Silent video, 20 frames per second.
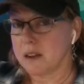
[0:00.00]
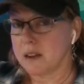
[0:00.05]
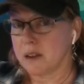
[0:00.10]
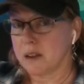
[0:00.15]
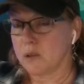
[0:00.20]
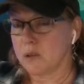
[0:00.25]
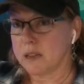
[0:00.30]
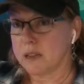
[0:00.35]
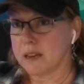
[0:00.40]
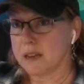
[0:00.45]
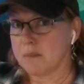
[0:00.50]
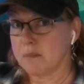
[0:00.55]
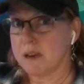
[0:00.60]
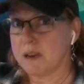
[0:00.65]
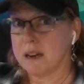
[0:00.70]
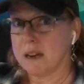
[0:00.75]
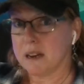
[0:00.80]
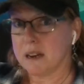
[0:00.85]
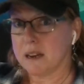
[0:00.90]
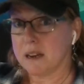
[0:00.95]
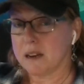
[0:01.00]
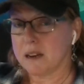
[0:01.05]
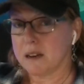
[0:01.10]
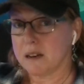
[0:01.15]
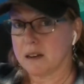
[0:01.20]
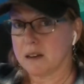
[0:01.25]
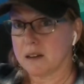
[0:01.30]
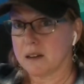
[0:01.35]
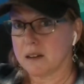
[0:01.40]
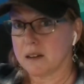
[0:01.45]
He only admitted it
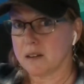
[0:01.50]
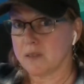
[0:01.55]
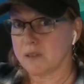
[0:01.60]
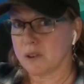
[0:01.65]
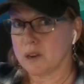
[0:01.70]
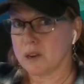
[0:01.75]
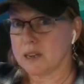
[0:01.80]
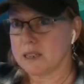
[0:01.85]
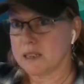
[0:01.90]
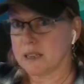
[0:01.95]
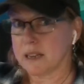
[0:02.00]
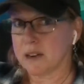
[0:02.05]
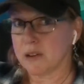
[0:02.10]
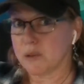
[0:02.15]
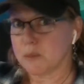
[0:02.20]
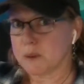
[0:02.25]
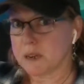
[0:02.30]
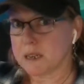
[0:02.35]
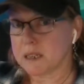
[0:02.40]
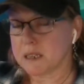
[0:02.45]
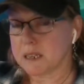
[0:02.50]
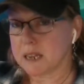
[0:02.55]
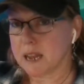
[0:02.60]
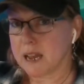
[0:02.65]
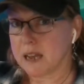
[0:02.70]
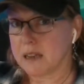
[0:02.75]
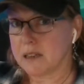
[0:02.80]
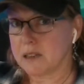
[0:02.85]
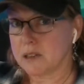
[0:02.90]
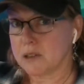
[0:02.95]
a few days later because he
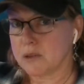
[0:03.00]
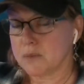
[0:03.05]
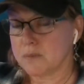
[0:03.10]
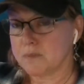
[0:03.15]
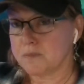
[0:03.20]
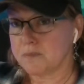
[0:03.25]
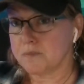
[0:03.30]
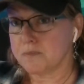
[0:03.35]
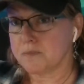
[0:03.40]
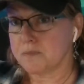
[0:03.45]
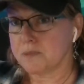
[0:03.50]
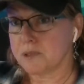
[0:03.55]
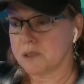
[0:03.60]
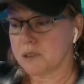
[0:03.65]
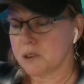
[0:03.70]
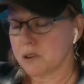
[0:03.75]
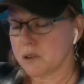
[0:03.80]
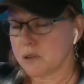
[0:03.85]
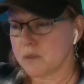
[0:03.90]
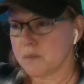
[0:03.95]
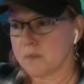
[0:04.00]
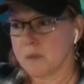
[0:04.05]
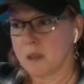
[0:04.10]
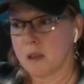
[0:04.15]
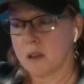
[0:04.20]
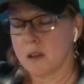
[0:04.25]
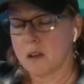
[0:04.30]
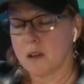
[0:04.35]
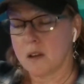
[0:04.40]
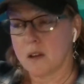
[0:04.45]
had to. So
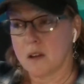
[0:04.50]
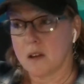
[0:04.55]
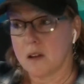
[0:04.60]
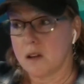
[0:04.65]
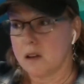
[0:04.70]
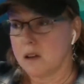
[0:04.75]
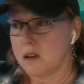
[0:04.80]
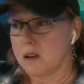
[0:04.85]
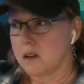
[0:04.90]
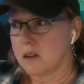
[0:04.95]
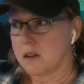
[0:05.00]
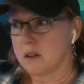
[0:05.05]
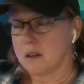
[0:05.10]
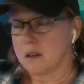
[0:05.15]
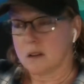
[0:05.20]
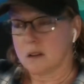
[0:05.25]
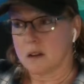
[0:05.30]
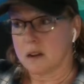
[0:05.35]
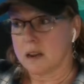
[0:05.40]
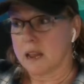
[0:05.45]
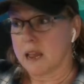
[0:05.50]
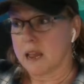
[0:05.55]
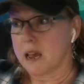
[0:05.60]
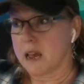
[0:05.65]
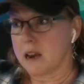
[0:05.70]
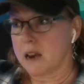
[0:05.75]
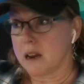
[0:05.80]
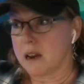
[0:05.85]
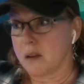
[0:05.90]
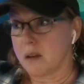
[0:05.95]

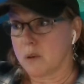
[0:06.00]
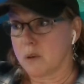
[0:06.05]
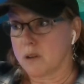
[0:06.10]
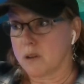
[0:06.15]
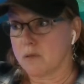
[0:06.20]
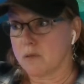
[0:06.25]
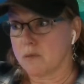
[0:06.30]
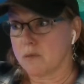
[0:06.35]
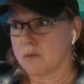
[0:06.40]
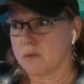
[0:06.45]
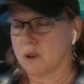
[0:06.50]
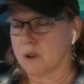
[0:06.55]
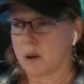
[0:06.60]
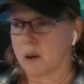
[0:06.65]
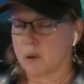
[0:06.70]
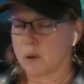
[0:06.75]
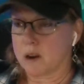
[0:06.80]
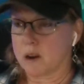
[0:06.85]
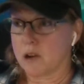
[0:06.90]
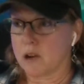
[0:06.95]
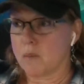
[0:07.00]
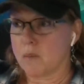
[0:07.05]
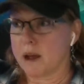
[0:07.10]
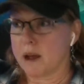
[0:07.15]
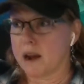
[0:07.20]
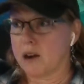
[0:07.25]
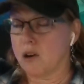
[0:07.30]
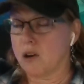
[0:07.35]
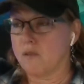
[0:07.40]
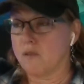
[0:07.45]
again, I wanna go
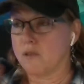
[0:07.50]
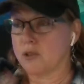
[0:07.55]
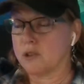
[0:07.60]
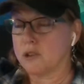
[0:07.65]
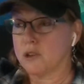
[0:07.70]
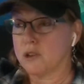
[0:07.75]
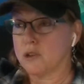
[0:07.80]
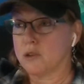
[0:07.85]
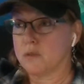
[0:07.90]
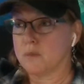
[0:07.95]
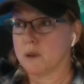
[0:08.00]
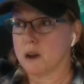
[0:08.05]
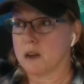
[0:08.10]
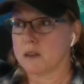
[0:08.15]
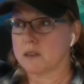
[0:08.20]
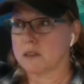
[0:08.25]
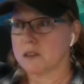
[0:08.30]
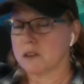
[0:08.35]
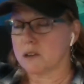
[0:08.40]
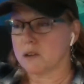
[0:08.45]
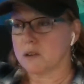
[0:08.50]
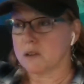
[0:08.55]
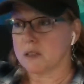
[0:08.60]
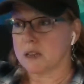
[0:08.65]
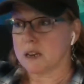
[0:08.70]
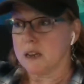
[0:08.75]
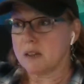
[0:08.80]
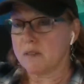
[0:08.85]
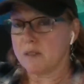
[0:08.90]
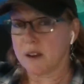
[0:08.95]
back over to Moscow, and
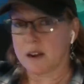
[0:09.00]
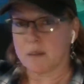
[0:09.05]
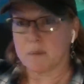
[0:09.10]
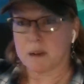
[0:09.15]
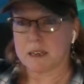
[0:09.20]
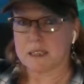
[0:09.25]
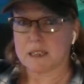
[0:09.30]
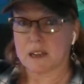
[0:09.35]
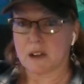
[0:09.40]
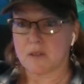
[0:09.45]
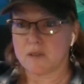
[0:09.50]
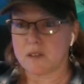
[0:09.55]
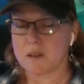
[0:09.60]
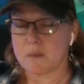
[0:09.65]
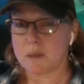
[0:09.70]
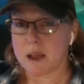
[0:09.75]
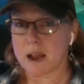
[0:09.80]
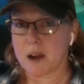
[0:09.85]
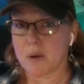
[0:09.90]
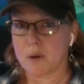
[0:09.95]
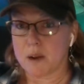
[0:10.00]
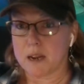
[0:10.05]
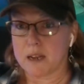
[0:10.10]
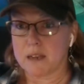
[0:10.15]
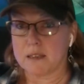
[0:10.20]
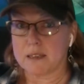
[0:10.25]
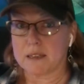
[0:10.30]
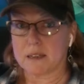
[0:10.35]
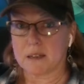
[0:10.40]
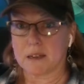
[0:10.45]
then I find myself in
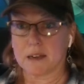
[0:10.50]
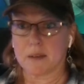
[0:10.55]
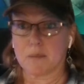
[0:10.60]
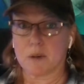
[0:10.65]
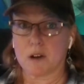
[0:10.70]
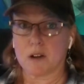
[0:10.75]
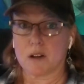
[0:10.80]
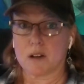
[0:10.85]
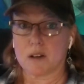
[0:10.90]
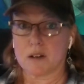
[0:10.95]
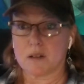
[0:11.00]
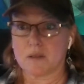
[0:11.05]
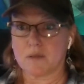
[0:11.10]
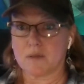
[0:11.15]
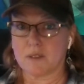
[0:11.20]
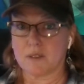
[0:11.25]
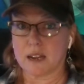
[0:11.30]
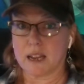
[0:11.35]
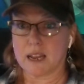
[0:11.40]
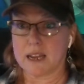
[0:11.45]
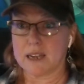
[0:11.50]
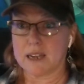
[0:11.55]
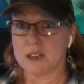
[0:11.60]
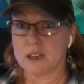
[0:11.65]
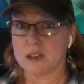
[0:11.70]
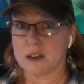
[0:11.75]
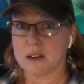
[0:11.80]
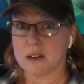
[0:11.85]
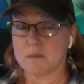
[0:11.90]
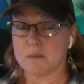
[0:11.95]
Maui. See, like, I'm on
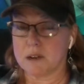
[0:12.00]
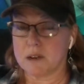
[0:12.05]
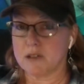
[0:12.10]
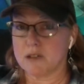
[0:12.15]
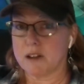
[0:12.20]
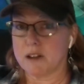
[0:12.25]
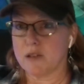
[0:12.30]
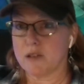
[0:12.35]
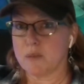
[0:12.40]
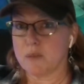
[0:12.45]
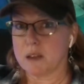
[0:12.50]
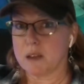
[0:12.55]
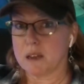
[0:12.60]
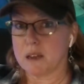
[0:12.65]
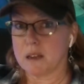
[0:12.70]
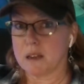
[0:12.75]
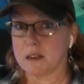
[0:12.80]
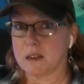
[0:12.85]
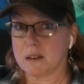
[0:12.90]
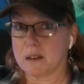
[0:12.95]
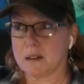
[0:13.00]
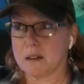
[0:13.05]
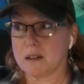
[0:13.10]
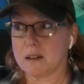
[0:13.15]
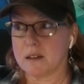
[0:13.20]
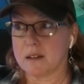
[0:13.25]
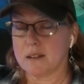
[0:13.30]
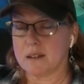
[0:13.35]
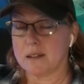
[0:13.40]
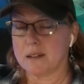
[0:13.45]
vacation. I'd much rather be in
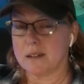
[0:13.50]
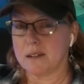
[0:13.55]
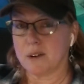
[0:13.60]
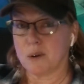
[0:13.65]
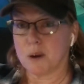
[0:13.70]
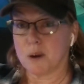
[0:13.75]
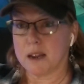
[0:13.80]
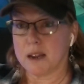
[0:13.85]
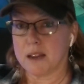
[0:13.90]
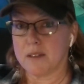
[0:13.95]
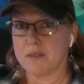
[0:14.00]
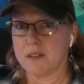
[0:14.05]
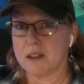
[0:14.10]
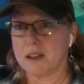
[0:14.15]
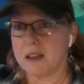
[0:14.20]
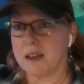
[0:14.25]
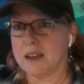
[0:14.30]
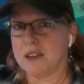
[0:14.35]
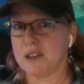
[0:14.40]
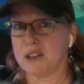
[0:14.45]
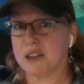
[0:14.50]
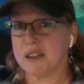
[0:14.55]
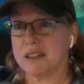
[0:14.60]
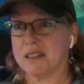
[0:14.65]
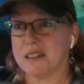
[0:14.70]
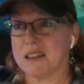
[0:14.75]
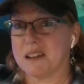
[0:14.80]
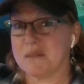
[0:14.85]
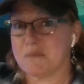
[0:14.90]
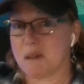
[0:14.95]
Hawaii
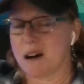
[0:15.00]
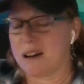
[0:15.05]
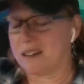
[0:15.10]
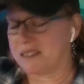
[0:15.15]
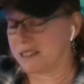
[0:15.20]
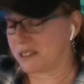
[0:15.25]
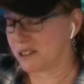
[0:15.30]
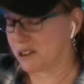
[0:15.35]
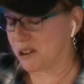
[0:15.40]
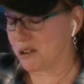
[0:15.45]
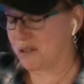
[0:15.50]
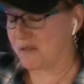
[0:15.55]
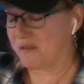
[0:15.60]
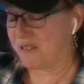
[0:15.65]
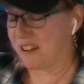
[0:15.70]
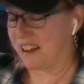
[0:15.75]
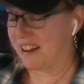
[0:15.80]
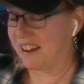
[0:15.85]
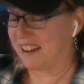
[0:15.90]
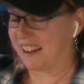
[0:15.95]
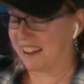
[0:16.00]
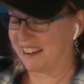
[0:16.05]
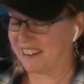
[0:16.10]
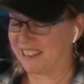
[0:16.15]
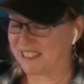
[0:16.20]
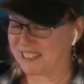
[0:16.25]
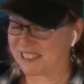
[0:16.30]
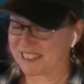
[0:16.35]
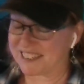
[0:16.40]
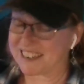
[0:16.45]
vacation than Moscow
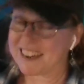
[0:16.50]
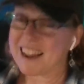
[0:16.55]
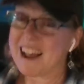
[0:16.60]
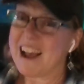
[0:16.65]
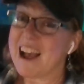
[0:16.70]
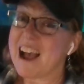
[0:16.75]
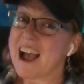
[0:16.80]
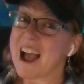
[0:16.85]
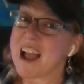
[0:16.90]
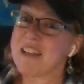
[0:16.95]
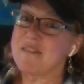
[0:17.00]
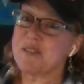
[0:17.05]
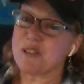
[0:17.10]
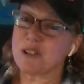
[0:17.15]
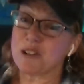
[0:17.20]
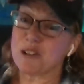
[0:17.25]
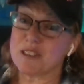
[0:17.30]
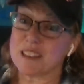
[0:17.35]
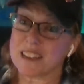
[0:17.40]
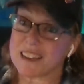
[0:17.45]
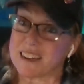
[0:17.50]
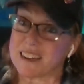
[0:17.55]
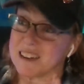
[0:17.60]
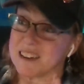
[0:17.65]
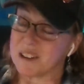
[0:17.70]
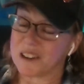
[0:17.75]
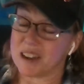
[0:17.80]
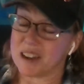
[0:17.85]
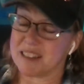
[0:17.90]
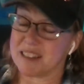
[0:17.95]
vacation. I've heard
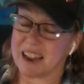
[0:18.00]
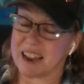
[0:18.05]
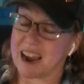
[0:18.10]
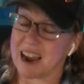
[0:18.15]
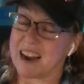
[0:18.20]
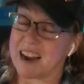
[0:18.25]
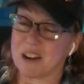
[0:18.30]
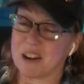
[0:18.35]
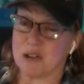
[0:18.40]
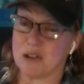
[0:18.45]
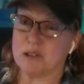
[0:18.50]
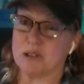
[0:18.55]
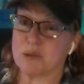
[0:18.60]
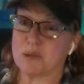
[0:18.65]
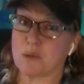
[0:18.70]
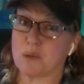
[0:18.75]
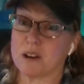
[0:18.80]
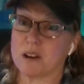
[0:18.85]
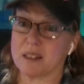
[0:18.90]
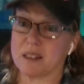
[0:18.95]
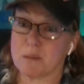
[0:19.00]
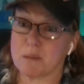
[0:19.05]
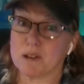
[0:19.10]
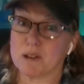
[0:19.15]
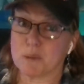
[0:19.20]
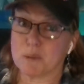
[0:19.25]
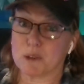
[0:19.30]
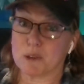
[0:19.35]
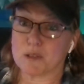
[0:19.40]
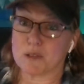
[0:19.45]
that Idaho is one of the
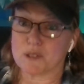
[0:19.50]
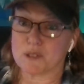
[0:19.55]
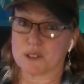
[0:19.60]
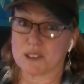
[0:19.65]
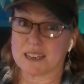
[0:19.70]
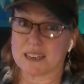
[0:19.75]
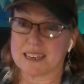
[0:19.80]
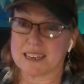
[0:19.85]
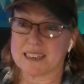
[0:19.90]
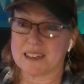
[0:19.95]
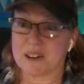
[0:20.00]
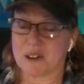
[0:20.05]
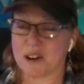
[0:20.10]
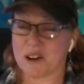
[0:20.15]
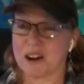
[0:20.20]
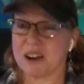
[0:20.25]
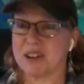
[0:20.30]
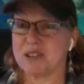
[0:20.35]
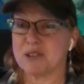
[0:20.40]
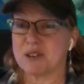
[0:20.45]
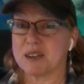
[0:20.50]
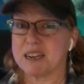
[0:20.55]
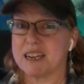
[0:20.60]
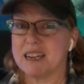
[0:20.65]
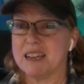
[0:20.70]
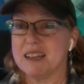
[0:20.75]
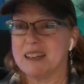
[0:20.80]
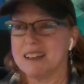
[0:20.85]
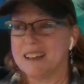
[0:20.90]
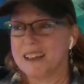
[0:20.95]
most beautiful states in our country,
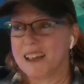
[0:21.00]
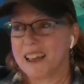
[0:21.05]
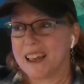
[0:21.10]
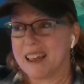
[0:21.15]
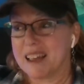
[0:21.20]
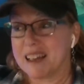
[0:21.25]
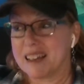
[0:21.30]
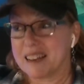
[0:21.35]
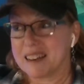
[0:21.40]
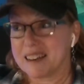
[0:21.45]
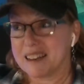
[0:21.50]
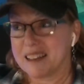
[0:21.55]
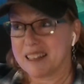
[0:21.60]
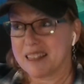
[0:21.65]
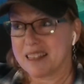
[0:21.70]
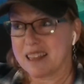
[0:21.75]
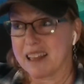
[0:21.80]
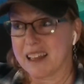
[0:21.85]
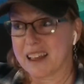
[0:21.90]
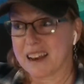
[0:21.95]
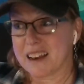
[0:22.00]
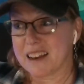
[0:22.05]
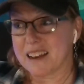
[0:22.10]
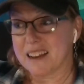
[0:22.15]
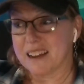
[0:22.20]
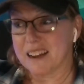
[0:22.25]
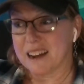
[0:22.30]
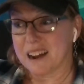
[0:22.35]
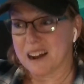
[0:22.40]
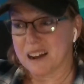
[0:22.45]
and that,
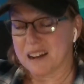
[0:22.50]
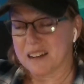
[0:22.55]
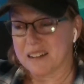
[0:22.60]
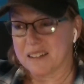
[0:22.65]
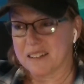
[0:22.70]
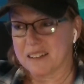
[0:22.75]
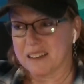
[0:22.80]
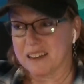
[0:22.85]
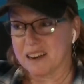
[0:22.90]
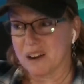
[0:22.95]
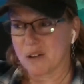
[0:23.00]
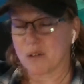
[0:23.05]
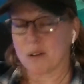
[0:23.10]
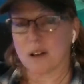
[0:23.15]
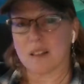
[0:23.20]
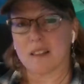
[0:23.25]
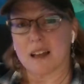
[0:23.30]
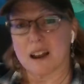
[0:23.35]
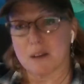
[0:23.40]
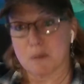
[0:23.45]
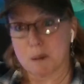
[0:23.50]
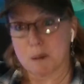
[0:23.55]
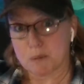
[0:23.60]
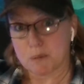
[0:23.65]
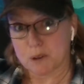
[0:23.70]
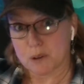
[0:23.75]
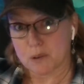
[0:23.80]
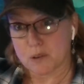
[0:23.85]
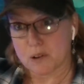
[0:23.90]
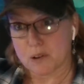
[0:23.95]
a lot of
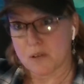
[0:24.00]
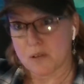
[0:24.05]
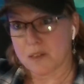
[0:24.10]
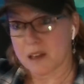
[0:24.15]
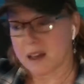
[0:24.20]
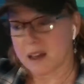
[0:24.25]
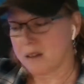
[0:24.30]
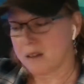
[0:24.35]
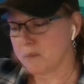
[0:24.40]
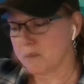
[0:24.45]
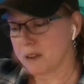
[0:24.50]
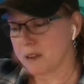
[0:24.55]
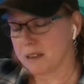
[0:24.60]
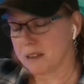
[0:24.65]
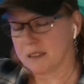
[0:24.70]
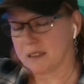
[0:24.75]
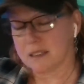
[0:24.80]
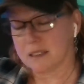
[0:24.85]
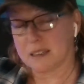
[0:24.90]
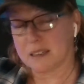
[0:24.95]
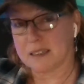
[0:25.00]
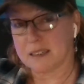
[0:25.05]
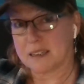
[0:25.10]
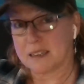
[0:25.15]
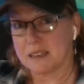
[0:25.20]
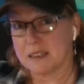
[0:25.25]
people don't know that because it